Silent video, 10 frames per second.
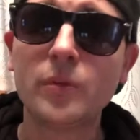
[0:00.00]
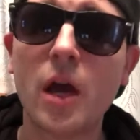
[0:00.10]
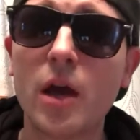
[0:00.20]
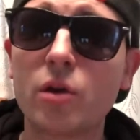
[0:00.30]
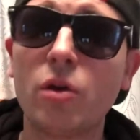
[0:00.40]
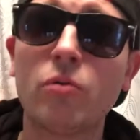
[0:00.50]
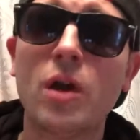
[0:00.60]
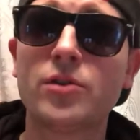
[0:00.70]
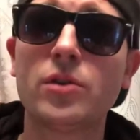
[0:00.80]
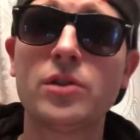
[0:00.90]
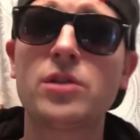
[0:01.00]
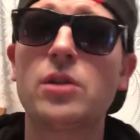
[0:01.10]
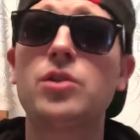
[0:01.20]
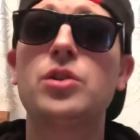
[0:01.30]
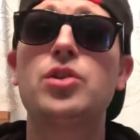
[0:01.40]
Kurt Russell is
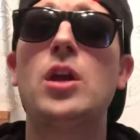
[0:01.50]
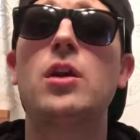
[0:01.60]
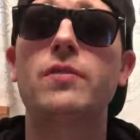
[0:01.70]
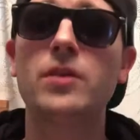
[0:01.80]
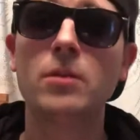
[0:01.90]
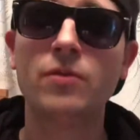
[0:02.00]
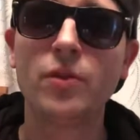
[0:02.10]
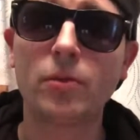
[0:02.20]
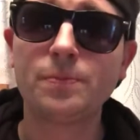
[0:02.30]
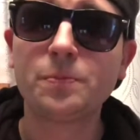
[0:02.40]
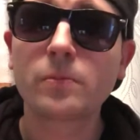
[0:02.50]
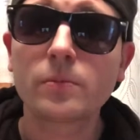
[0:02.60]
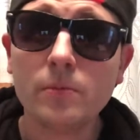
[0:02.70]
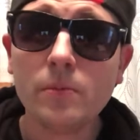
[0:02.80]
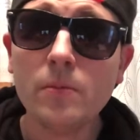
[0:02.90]
the sheriff in the film,
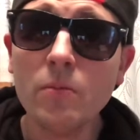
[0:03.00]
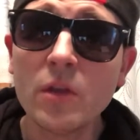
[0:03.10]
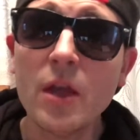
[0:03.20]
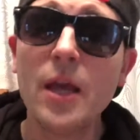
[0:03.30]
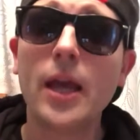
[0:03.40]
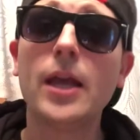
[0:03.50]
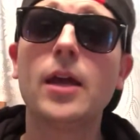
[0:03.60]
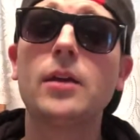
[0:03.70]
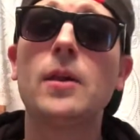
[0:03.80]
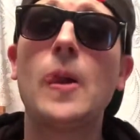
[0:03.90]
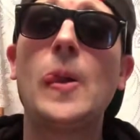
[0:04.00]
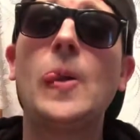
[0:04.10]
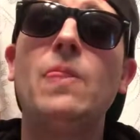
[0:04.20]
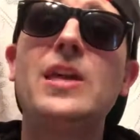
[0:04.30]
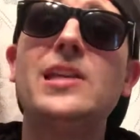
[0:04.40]
and
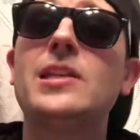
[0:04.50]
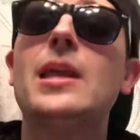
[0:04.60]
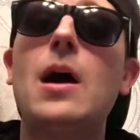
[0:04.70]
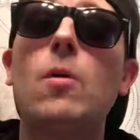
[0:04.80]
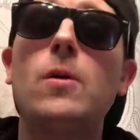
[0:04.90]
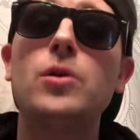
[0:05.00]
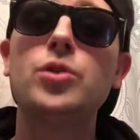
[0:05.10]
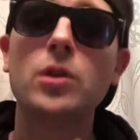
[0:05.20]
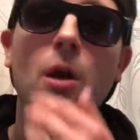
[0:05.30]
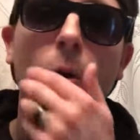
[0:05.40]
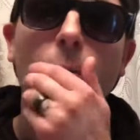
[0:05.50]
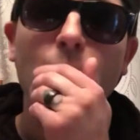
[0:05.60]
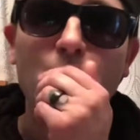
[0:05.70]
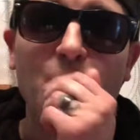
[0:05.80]
they set out to go